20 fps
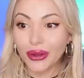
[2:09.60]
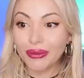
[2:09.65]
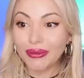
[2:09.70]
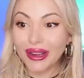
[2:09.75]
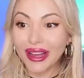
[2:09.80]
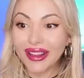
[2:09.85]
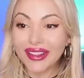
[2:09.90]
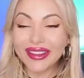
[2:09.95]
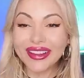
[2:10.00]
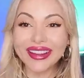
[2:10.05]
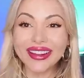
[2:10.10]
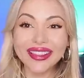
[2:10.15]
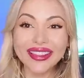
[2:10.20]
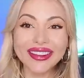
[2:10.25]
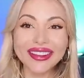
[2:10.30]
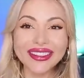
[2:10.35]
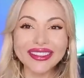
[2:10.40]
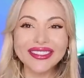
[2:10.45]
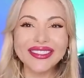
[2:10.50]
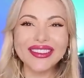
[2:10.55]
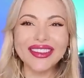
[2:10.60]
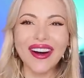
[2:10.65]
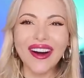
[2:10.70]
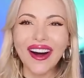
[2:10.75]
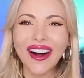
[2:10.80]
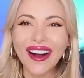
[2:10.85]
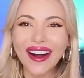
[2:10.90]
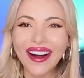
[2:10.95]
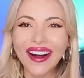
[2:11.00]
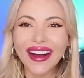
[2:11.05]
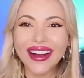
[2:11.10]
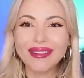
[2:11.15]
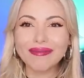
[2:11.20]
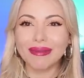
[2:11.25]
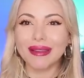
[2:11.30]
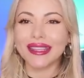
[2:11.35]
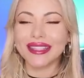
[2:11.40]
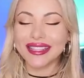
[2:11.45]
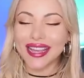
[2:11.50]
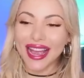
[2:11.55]
Oh my god, look at
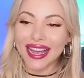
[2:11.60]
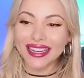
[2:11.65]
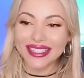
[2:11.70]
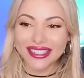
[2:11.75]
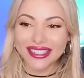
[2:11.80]
that little dog,